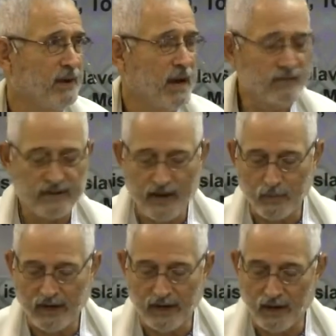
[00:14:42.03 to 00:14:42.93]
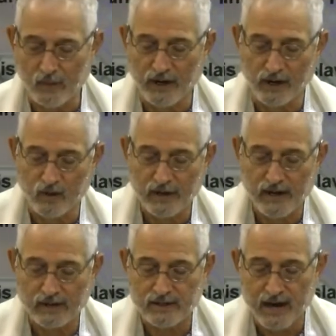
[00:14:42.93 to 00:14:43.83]
Every day we get up, we can look
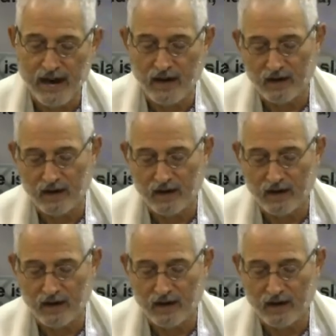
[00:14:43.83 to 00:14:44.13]
outside.